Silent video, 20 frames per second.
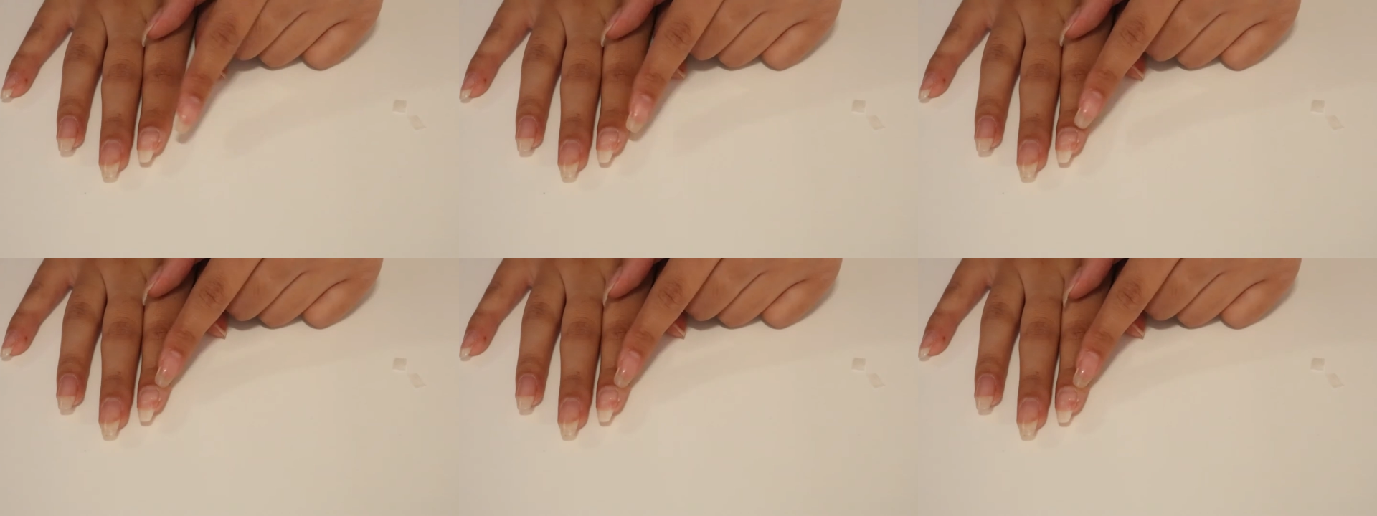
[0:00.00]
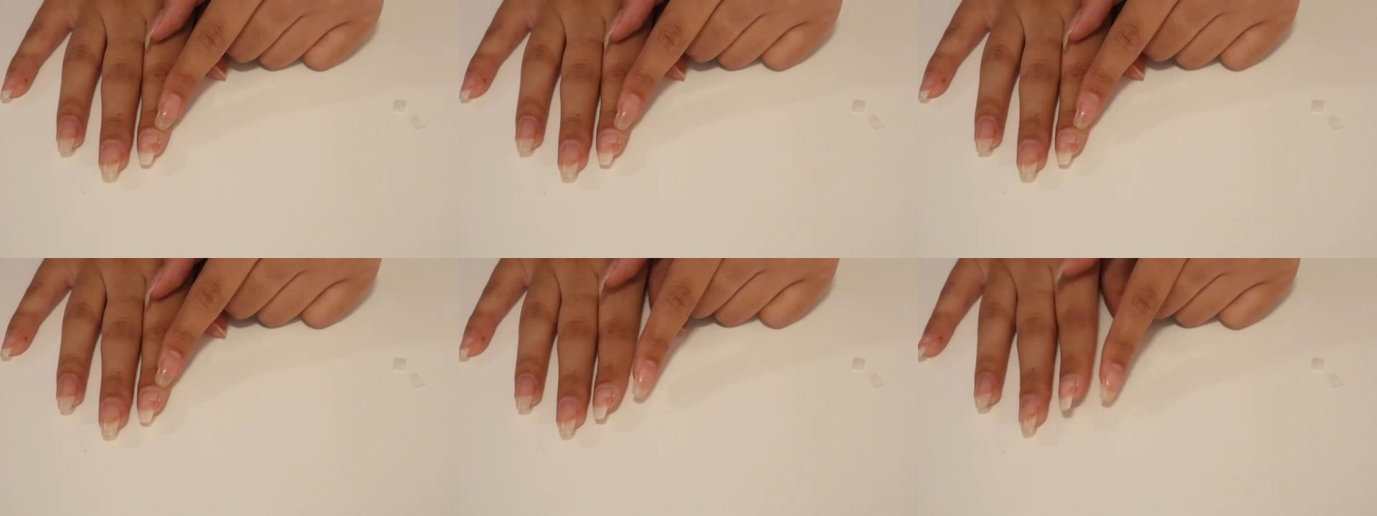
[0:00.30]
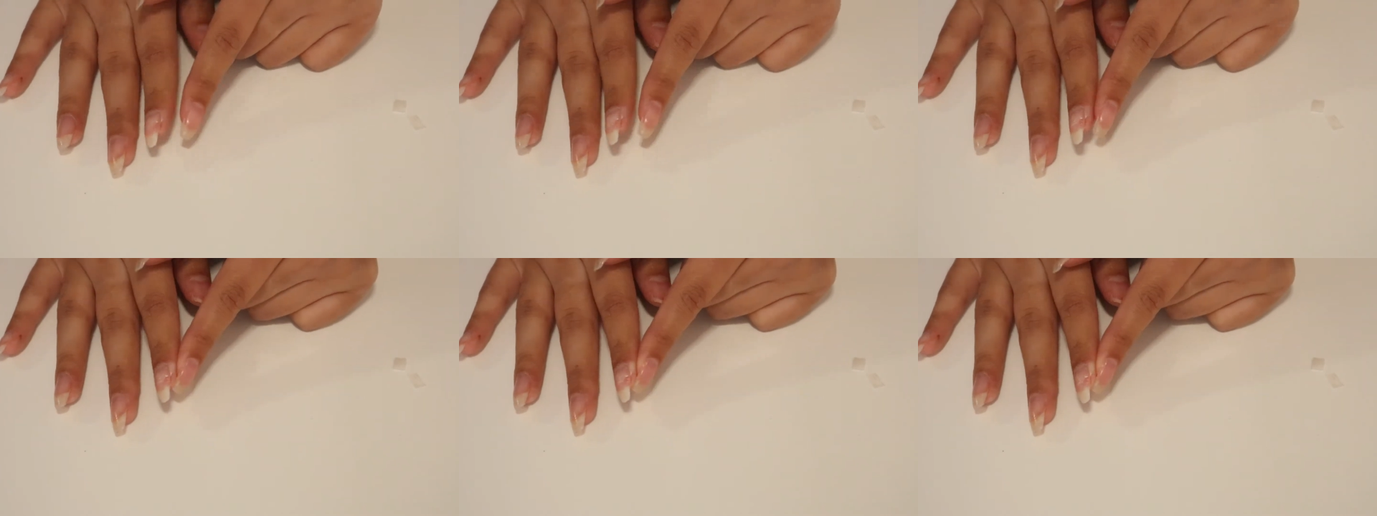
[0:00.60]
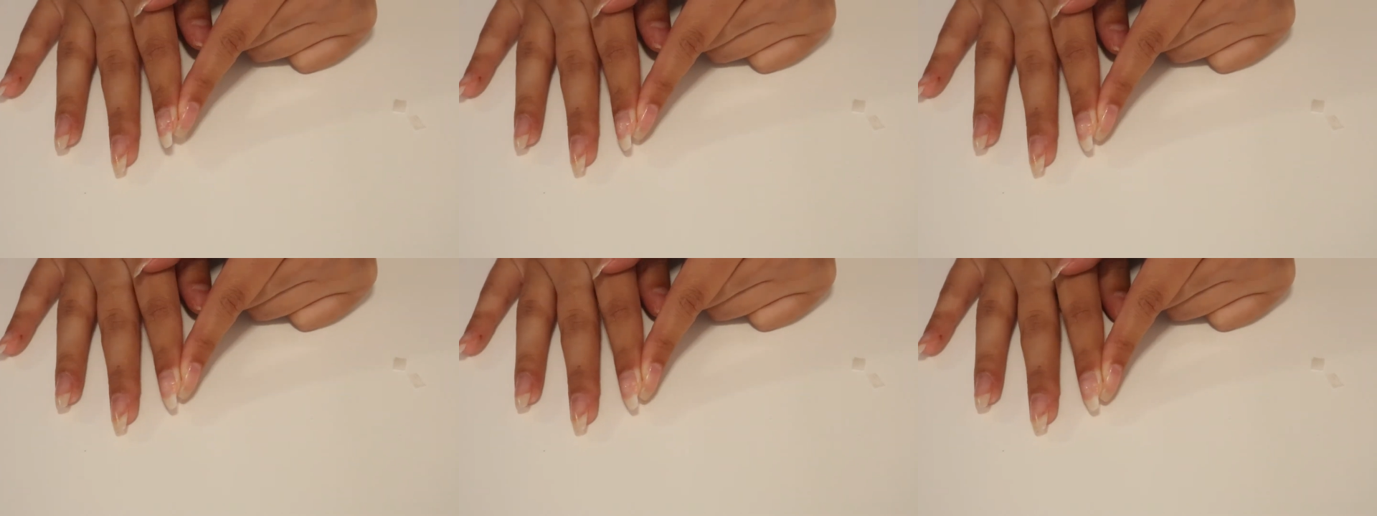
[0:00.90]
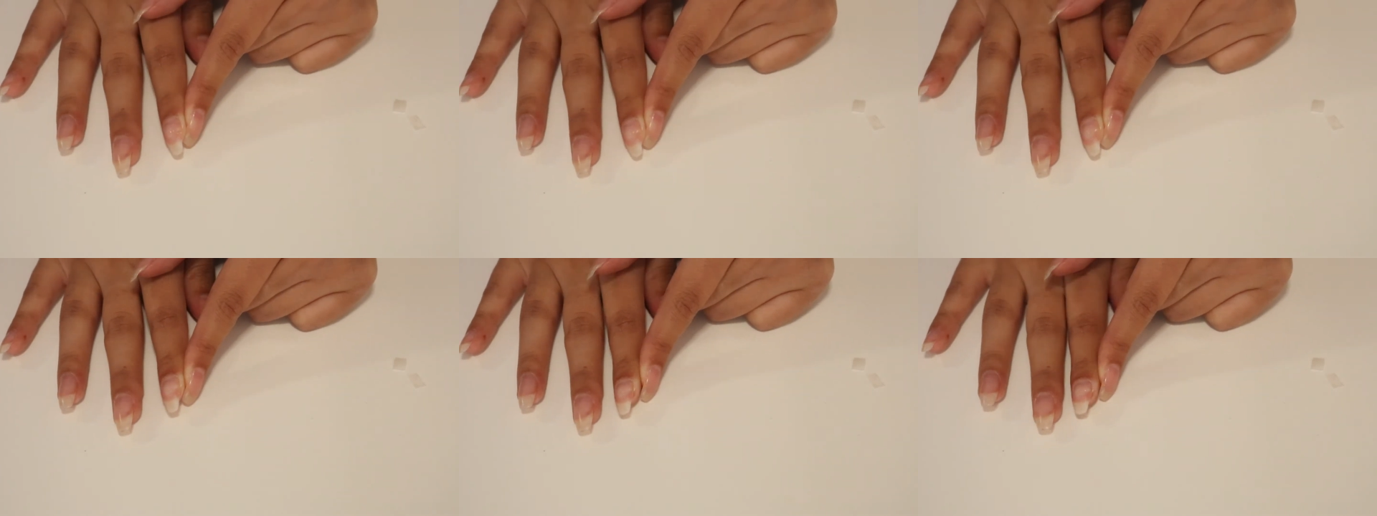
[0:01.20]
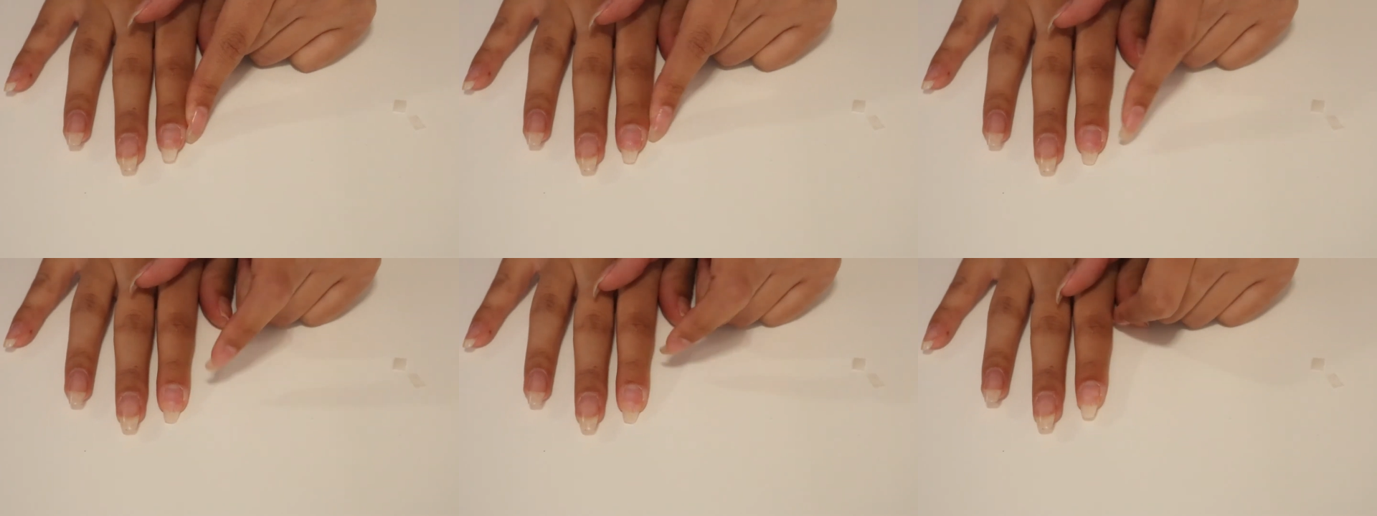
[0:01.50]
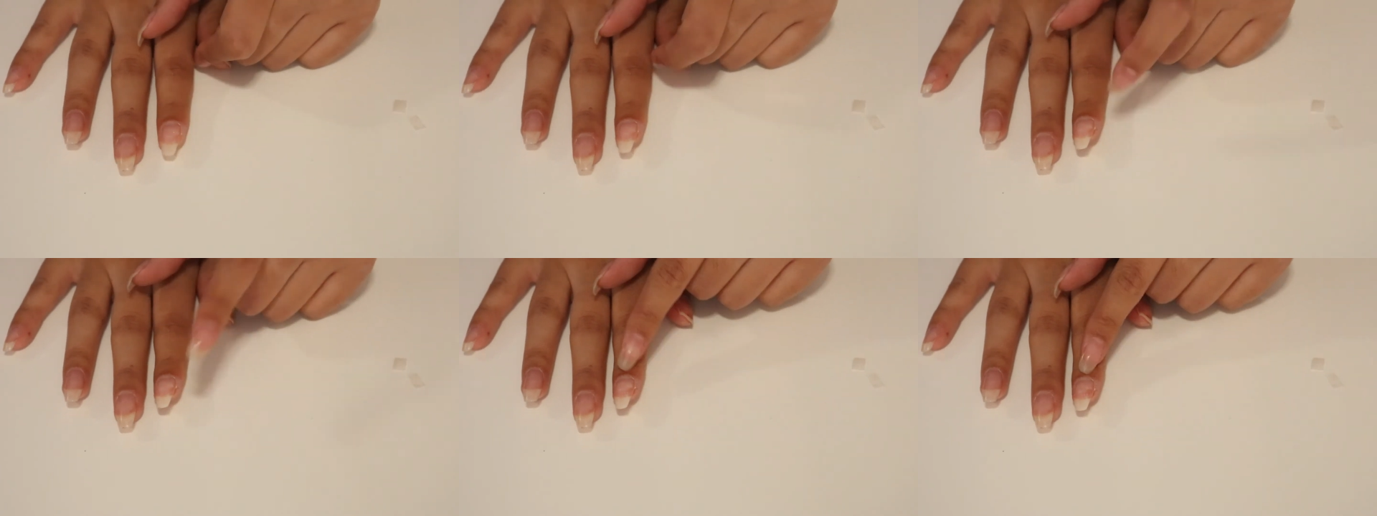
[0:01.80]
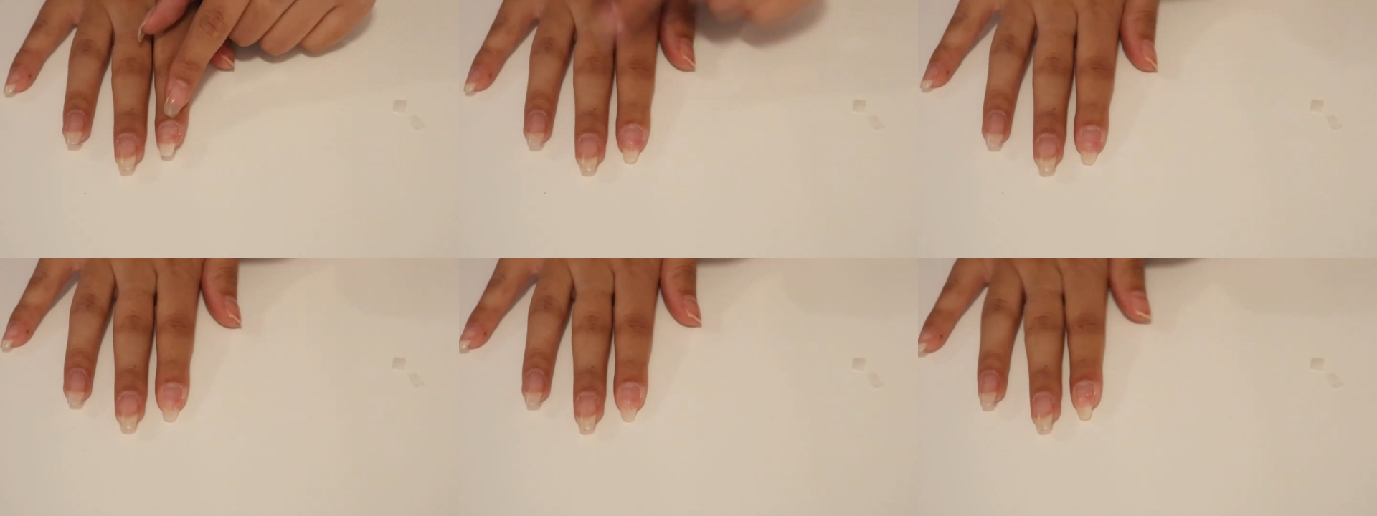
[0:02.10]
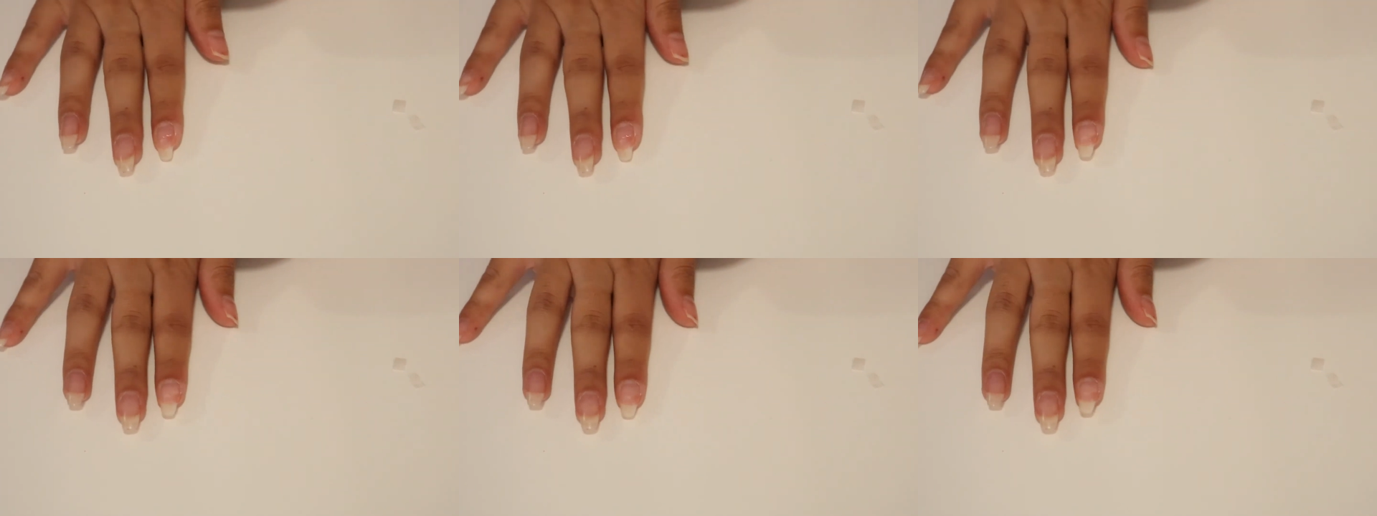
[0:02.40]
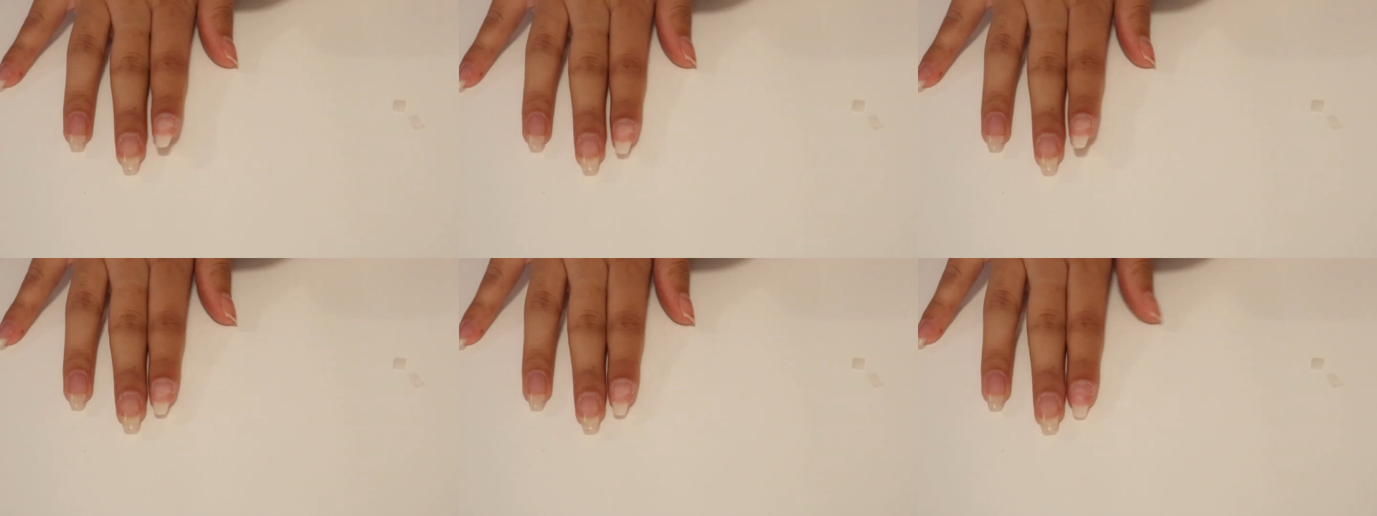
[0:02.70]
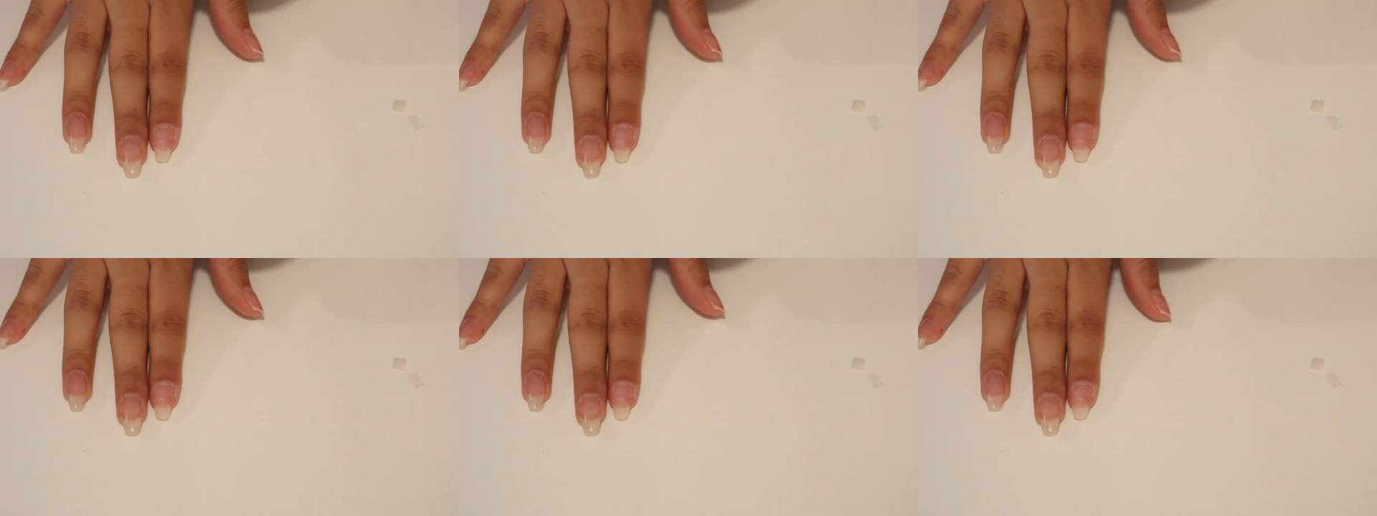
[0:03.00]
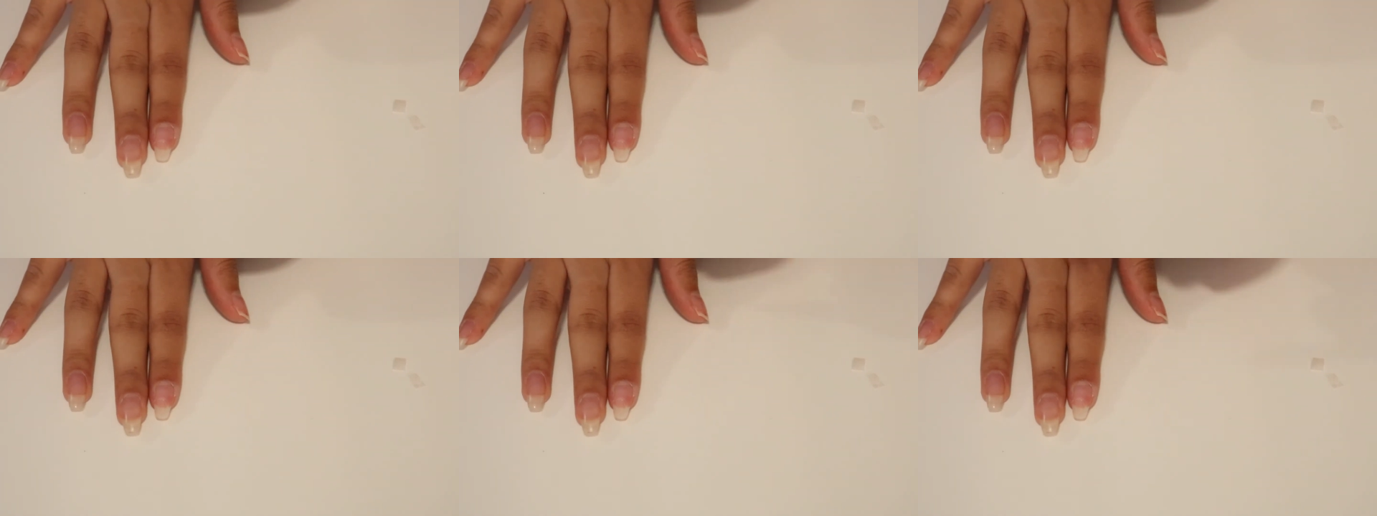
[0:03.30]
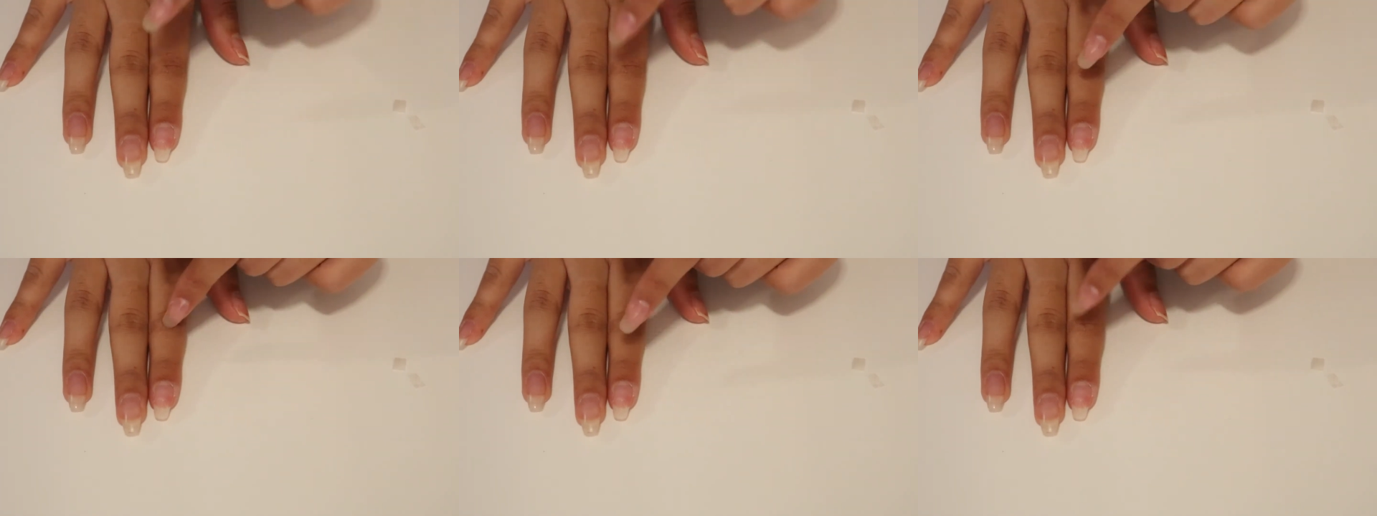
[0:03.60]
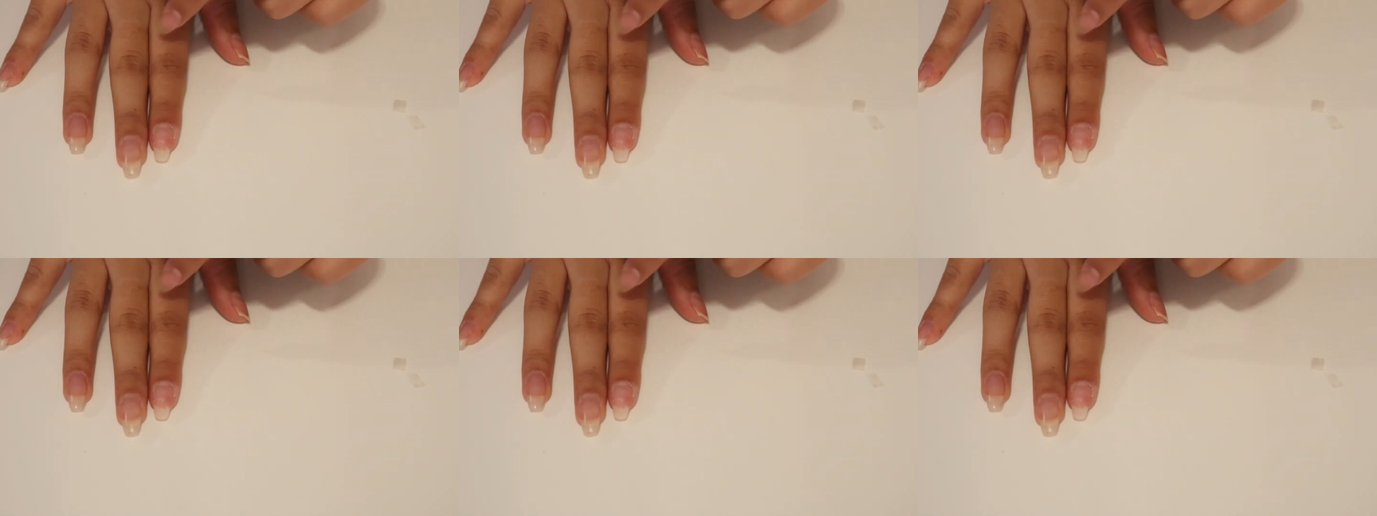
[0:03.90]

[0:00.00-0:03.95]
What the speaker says: [unreadable: no face in view]